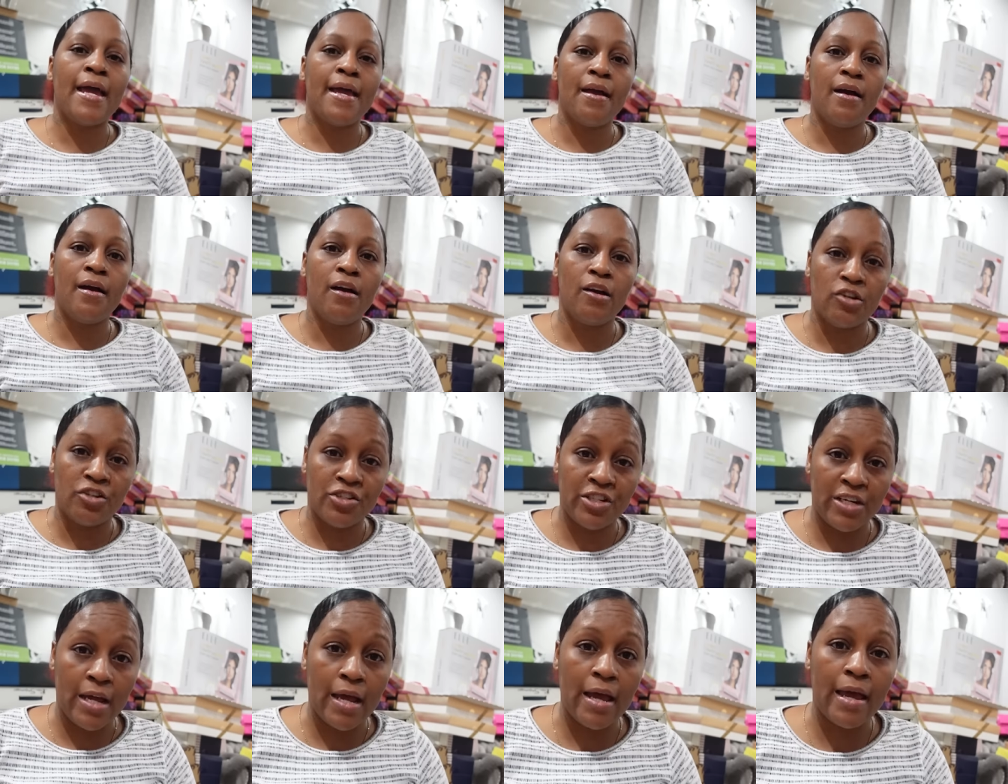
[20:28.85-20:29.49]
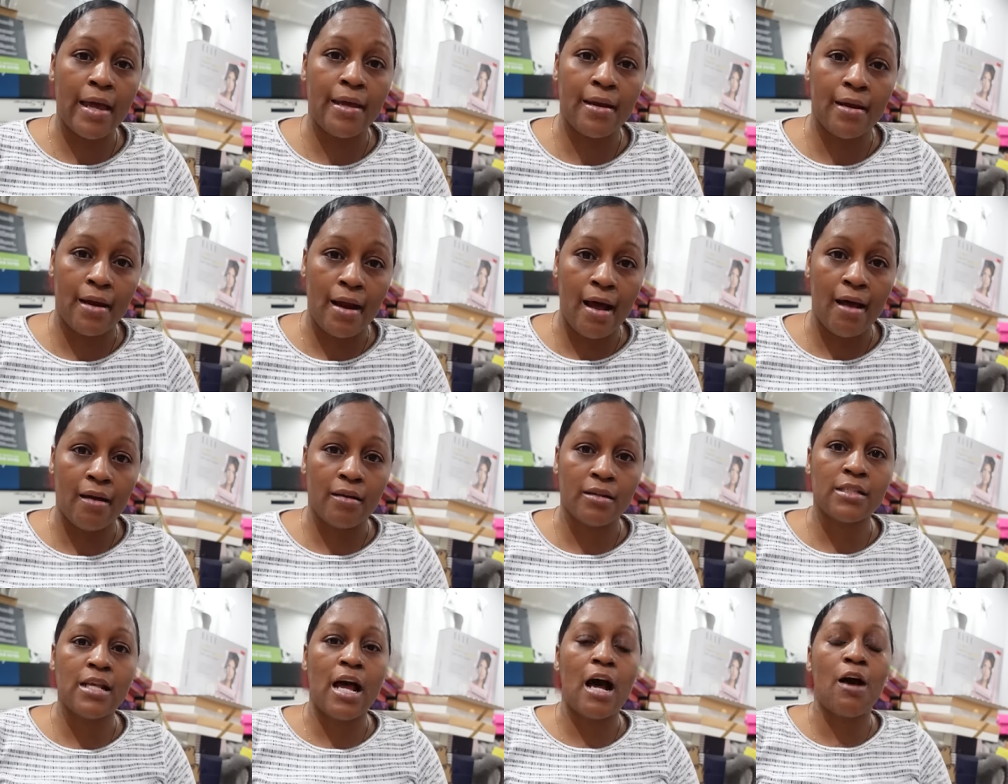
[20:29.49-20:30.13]

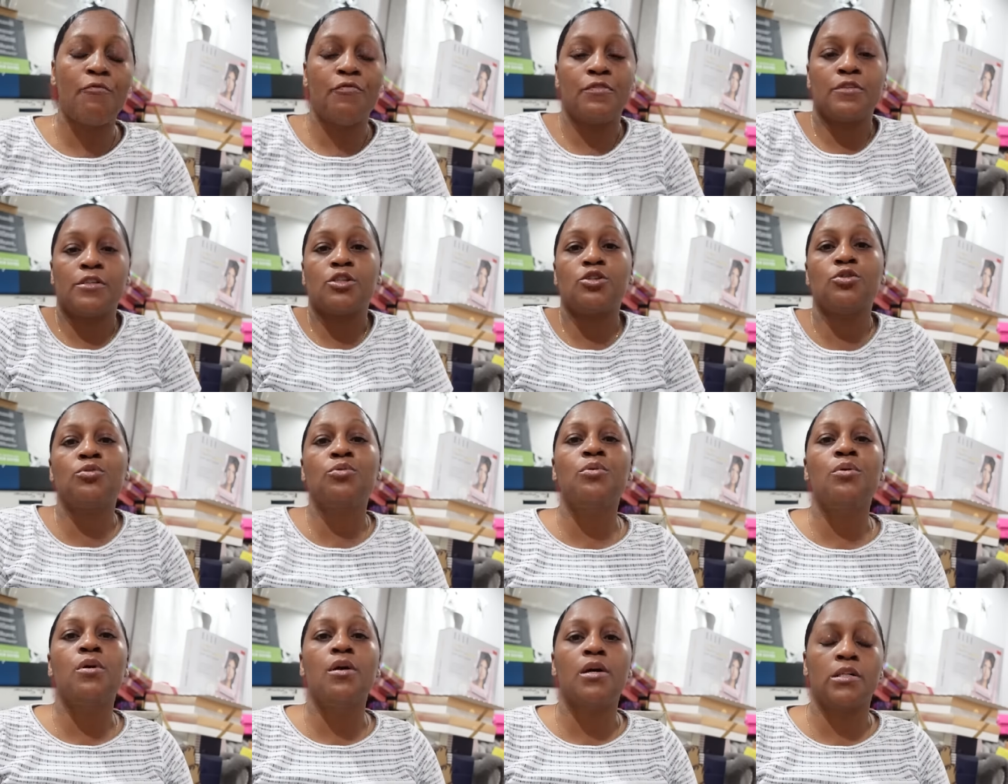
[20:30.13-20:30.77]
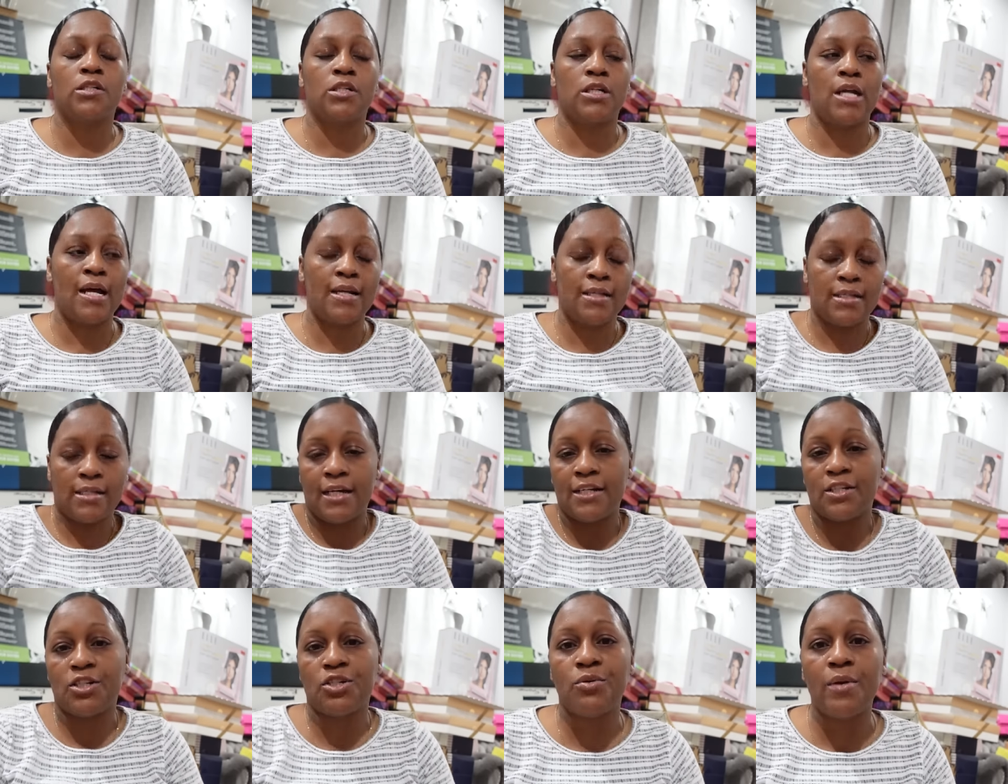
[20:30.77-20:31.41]
$880 off of $200
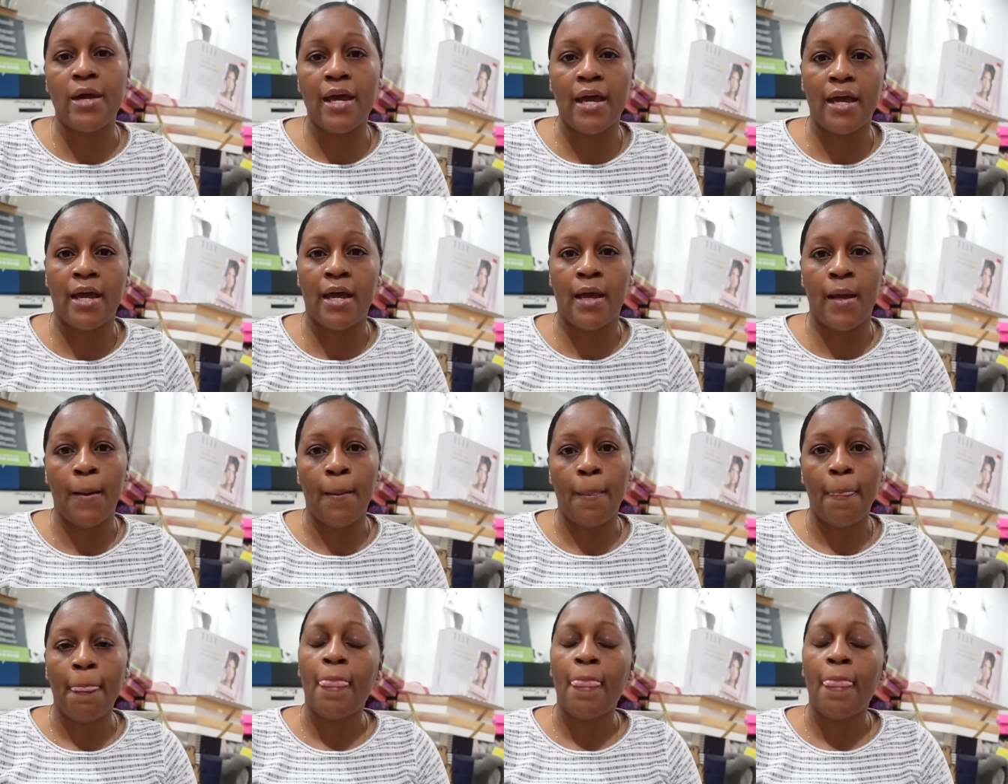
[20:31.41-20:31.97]
that you had.